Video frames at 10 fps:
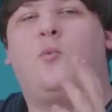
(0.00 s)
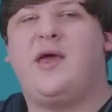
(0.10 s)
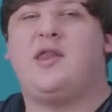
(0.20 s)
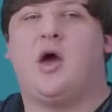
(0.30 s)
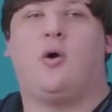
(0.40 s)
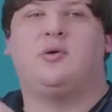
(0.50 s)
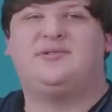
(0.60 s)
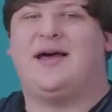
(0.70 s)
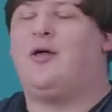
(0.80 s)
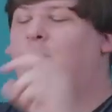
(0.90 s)
we know
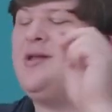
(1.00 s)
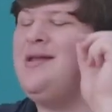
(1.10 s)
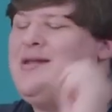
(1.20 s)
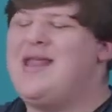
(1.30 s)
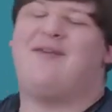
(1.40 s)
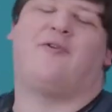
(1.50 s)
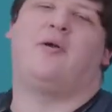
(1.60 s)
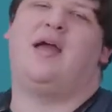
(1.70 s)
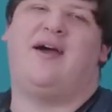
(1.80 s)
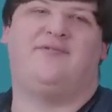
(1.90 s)
Dell would
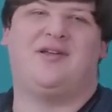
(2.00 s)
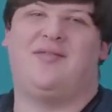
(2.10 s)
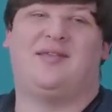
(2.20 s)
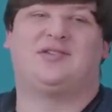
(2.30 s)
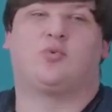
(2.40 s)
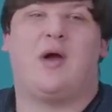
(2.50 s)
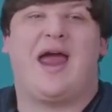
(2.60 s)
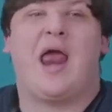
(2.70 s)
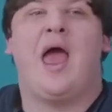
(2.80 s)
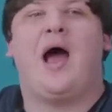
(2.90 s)
never have done this
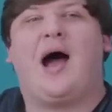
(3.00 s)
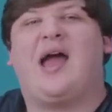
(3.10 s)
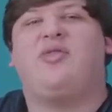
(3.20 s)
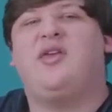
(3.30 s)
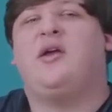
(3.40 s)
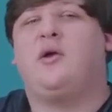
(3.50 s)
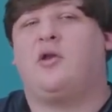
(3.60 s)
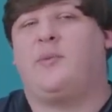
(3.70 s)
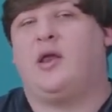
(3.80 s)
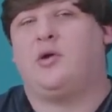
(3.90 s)
right, I think it
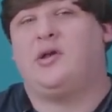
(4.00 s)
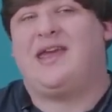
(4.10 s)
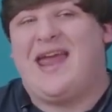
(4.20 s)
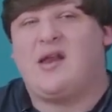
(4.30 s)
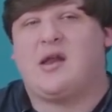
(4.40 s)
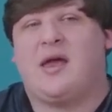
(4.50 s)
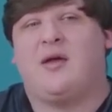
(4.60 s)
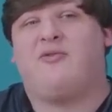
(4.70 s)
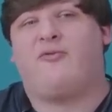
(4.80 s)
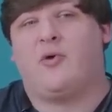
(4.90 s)
could have been a good
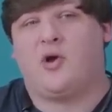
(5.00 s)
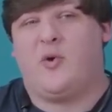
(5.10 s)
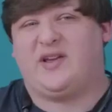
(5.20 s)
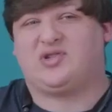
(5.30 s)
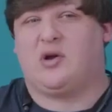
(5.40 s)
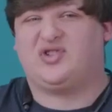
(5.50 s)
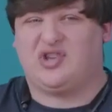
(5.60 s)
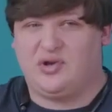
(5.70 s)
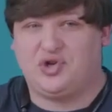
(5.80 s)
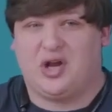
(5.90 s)
candidate for a quick start
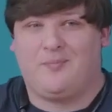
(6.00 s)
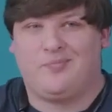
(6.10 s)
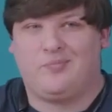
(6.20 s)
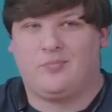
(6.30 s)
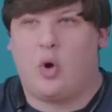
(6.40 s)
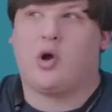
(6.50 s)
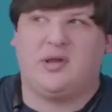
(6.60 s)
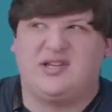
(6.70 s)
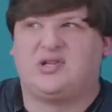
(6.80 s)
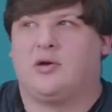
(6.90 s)
solution. Or at
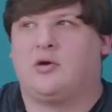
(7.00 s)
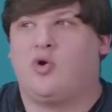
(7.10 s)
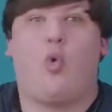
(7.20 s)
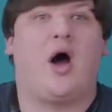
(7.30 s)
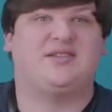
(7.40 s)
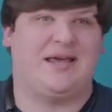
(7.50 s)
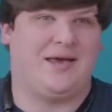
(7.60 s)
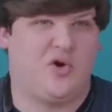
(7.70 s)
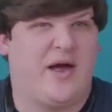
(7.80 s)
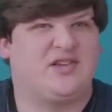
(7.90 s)
least a
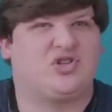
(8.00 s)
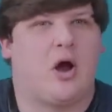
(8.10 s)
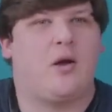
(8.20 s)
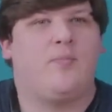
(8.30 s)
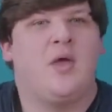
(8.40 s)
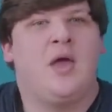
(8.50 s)
quasi-quick start.